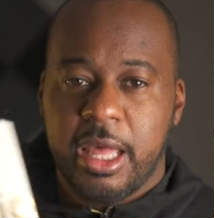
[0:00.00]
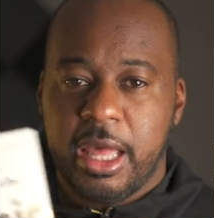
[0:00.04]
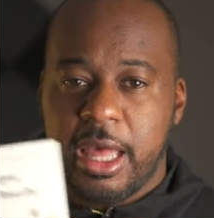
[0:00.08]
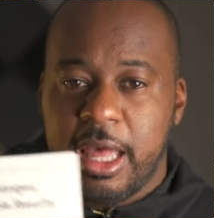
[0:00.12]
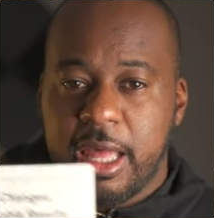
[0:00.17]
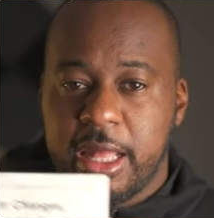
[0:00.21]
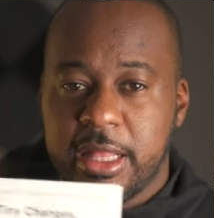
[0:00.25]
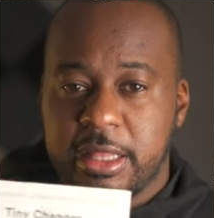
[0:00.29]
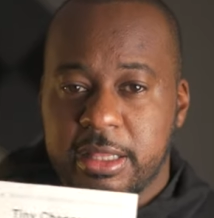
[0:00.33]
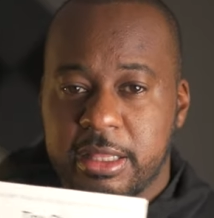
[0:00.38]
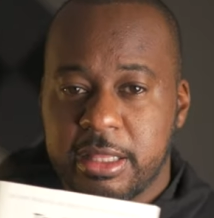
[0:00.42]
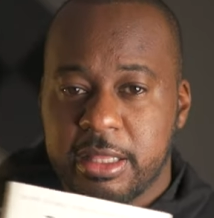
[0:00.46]

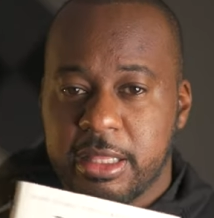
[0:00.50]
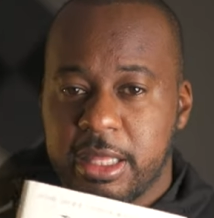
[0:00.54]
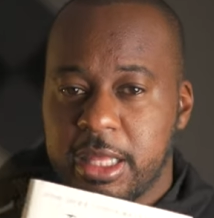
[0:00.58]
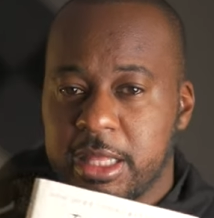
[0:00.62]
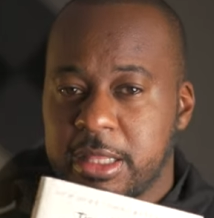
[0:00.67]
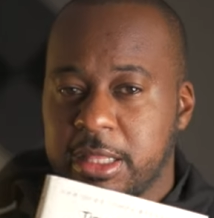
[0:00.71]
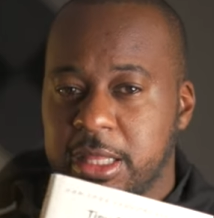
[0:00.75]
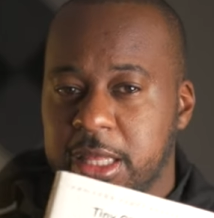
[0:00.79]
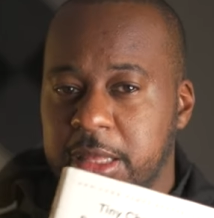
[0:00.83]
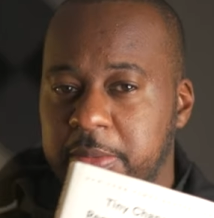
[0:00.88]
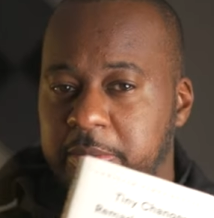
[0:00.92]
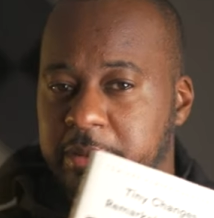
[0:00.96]
And
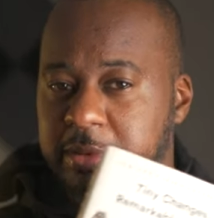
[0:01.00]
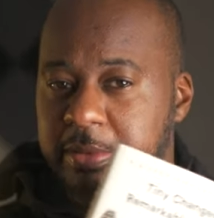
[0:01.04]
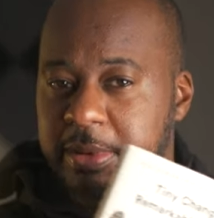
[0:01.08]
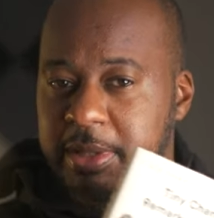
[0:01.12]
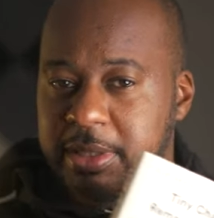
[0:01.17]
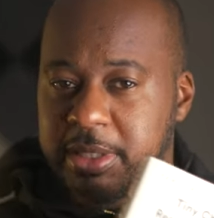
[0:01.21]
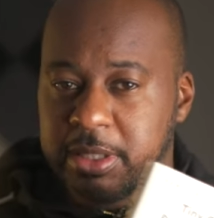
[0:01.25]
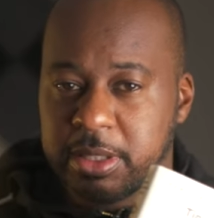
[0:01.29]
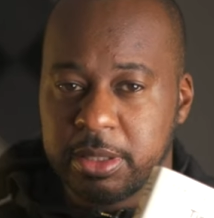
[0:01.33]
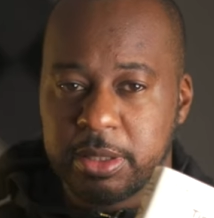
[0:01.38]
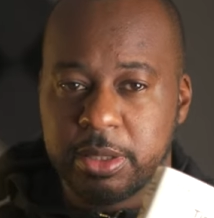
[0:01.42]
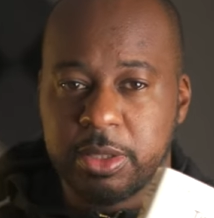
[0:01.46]
in
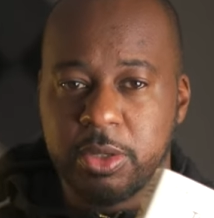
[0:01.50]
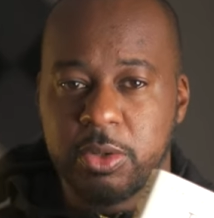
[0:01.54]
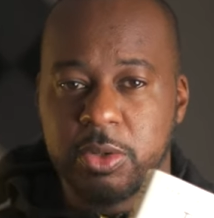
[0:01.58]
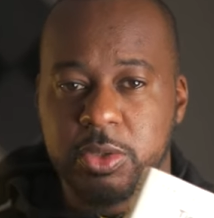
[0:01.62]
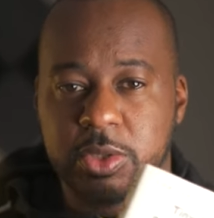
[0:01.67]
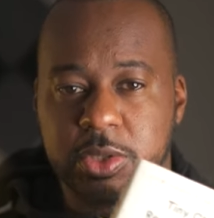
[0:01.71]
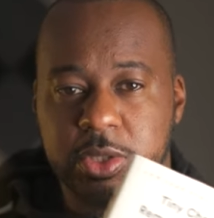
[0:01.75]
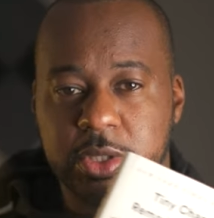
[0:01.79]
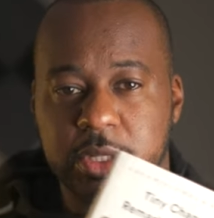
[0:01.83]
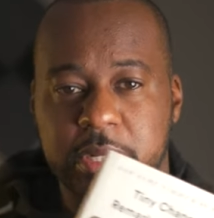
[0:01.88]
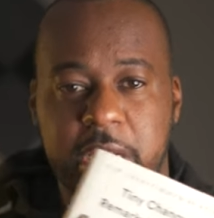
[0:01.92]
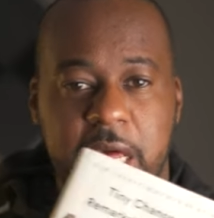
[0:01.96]
implementing
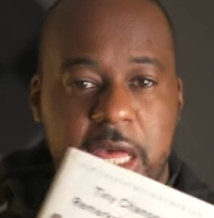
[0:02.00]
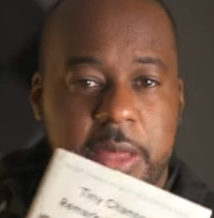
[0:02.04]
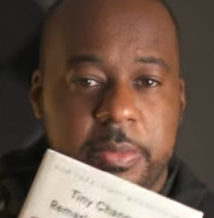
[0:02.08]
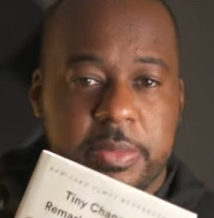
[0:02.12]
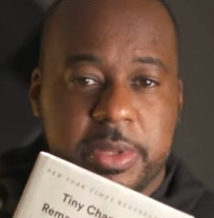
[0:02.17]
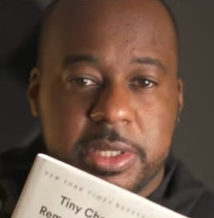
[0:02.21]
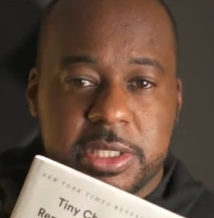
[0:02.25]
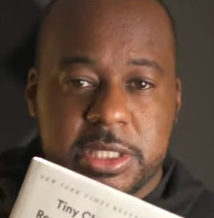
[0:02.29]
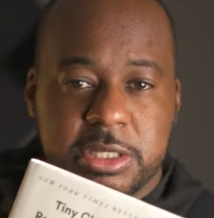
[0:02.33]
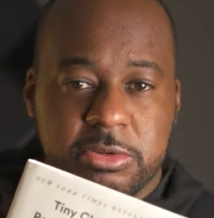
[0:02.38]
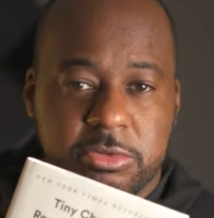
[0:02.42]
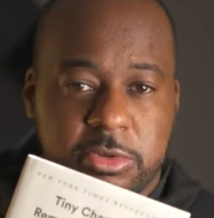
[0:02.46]
those good
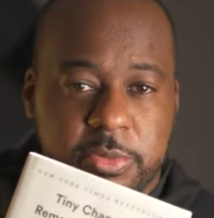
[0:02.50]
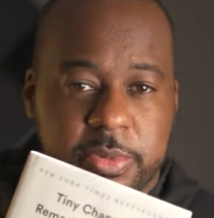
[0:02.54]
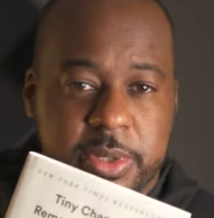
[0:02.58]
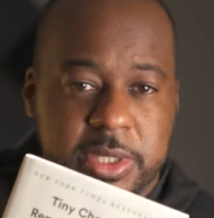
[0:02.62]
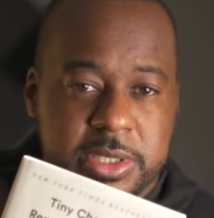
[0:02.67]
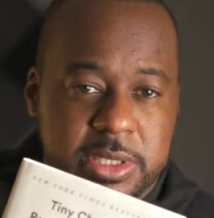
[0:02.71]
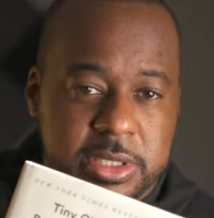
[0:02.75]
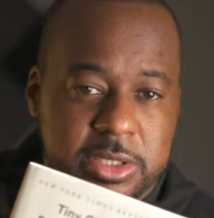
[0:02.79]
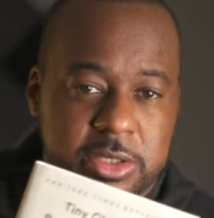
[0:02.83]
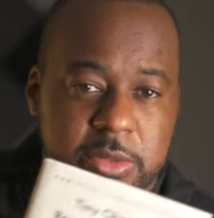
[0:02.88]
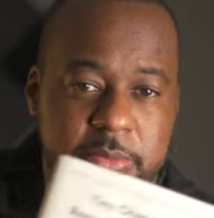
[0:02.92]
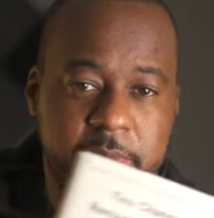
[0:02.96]
habits and
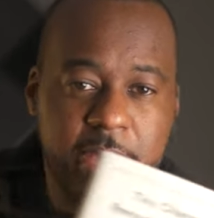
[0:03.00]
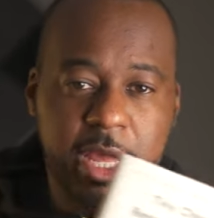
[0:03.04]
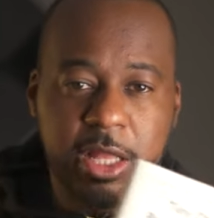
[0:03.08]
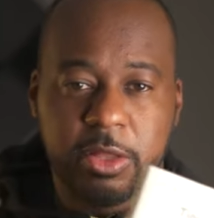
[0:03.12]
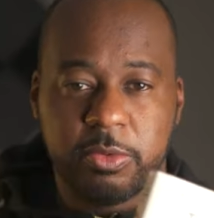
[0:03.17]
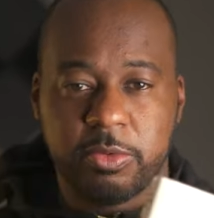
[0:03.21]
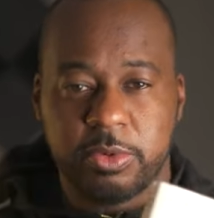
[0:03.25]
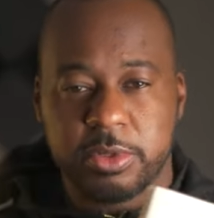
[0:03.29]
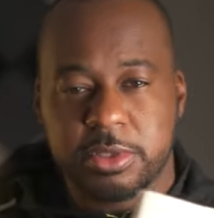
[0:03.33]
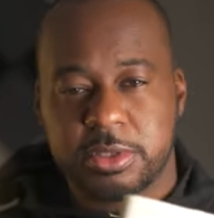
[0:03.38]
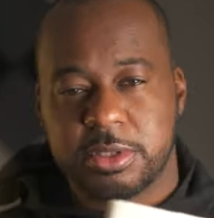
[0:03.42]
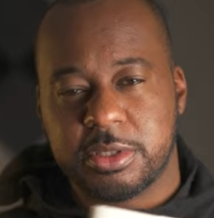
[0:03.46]
replacing the bad
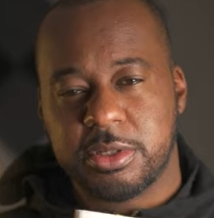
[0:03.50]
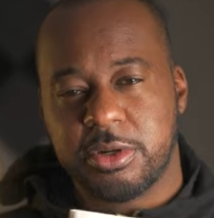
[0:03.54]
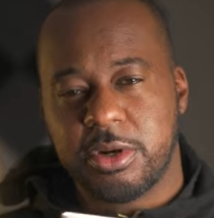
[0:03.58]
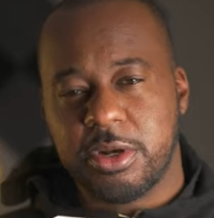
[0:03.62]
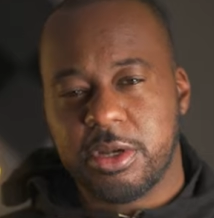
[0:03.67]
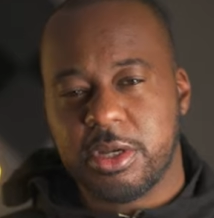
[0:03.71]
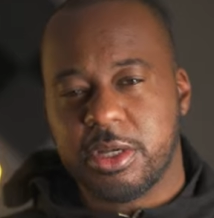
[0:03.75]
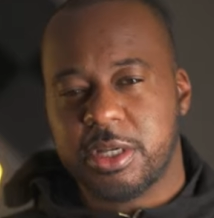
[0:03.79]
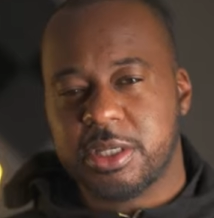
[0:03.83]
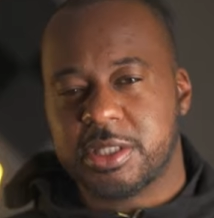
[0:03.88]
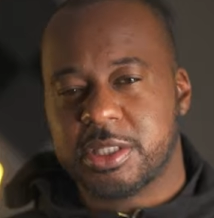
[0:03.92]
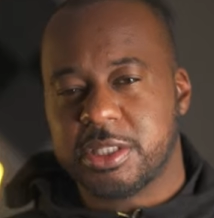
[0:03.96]
ones, there
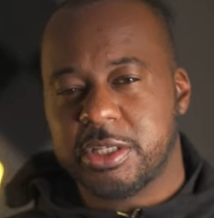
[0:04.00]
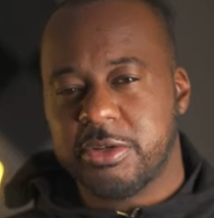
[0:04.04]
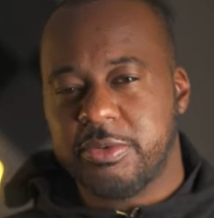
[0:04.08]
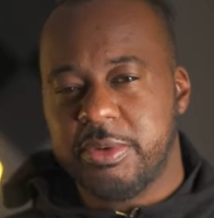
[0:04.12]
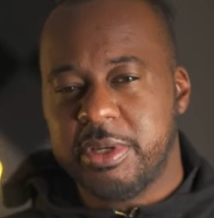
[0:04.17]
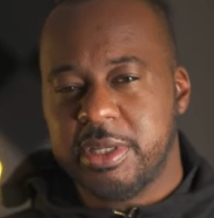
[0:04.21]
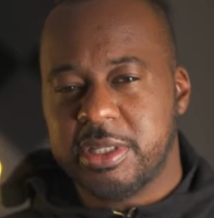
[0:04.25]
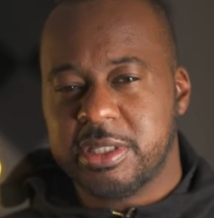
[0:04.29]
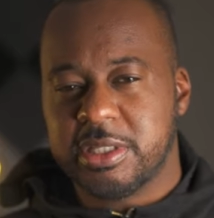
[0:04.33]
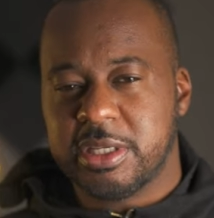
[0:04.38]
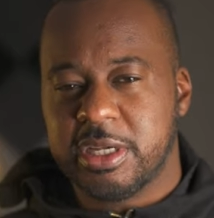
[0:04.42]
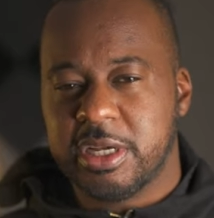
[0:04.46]
are a
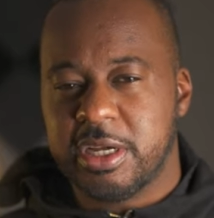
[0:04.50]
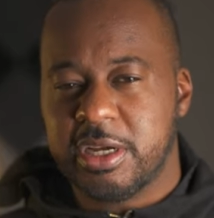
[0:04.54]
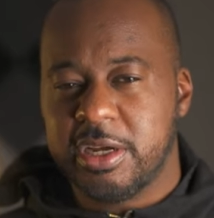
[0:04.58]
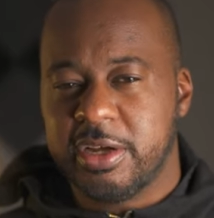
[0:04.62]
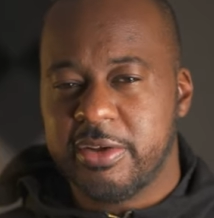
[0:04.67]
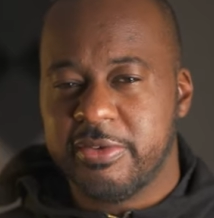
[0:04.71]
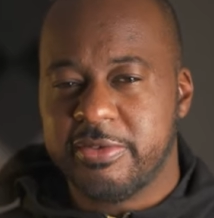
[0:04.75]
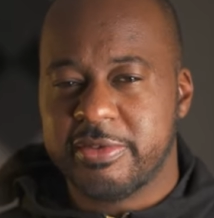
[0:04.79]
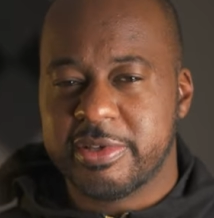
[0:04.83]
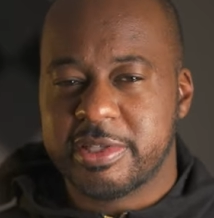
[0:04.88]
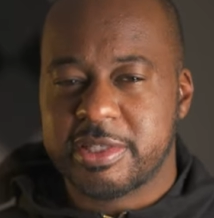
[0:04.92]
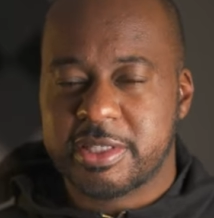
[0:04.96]
series
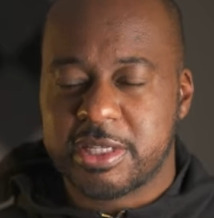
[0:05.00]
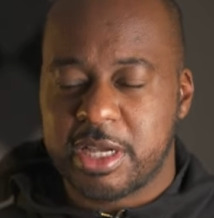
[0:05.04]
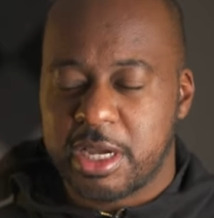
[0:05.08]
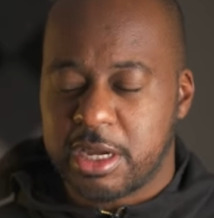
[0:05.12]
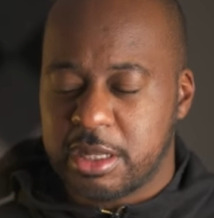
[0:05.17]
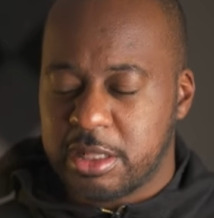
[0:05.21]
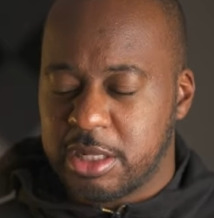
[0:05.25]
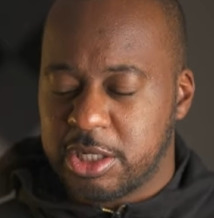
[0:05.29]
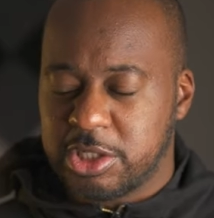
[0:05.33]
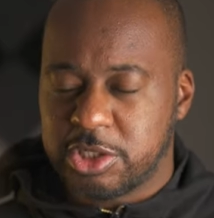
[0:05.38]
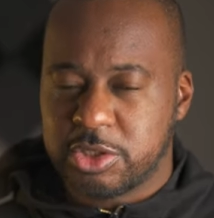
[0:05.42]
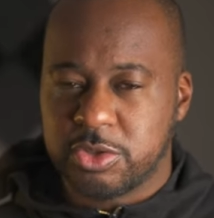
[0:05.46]
of
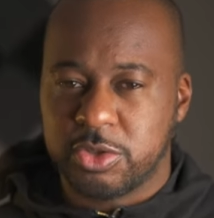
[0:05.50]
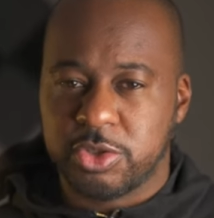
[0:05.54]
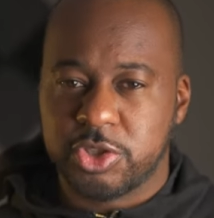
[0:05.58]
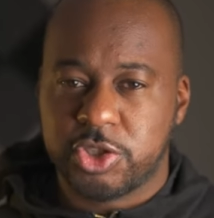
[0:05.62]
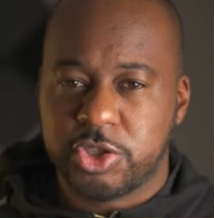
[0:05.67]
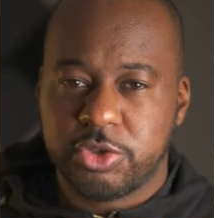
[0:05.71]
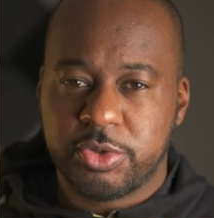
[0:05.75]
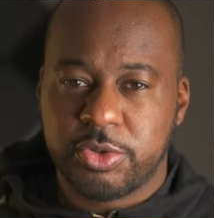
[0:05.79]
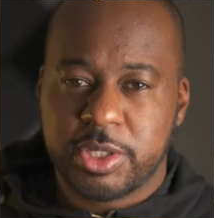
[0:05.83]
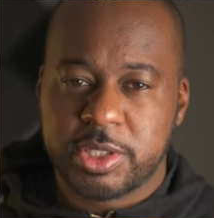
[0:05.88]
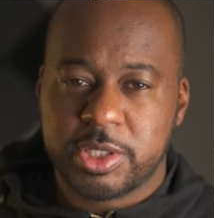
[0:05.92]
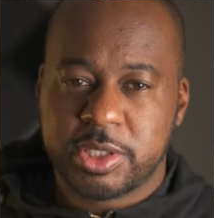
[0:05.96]
psychological
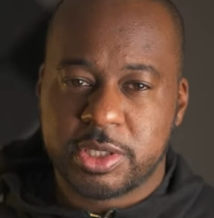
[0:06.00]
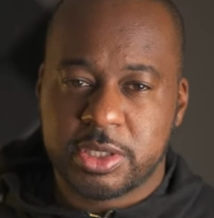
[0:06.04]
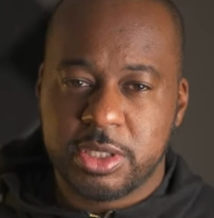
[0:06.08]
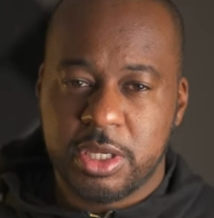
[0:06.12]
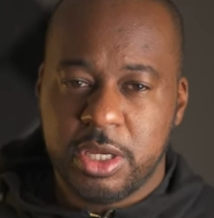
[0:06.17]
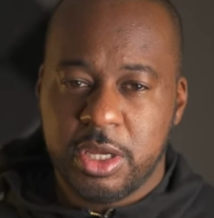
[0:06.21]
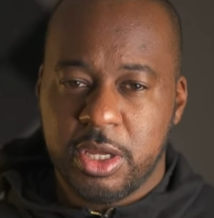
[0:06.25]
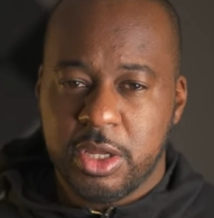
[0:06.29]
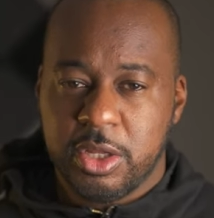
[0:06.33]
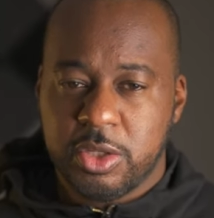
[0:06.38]
tricks